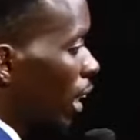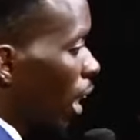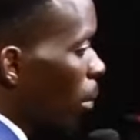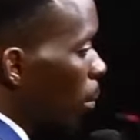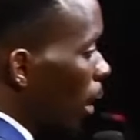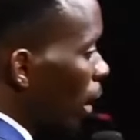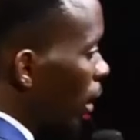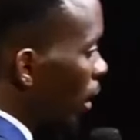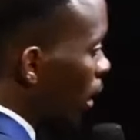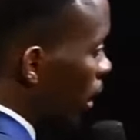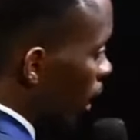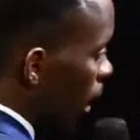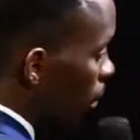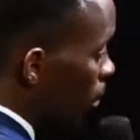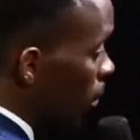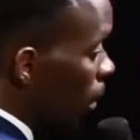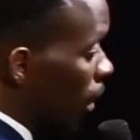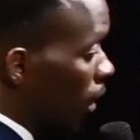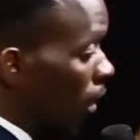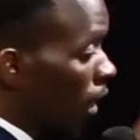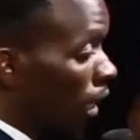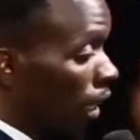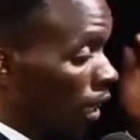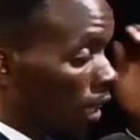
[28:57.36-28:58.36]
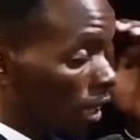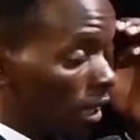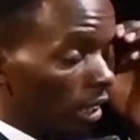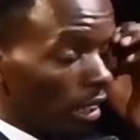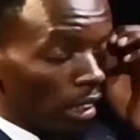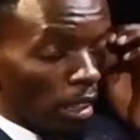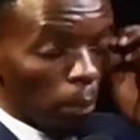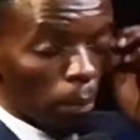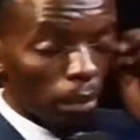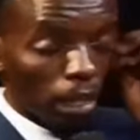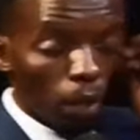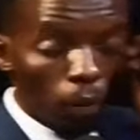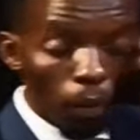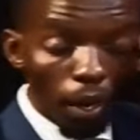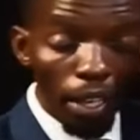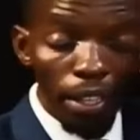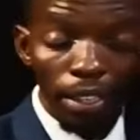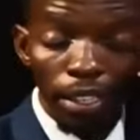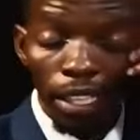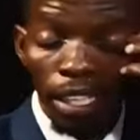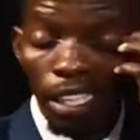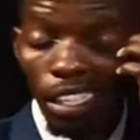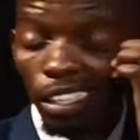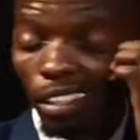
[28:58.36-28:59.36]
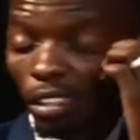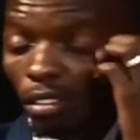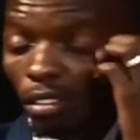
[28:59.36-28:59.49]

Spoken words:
inasema in James chapter 1,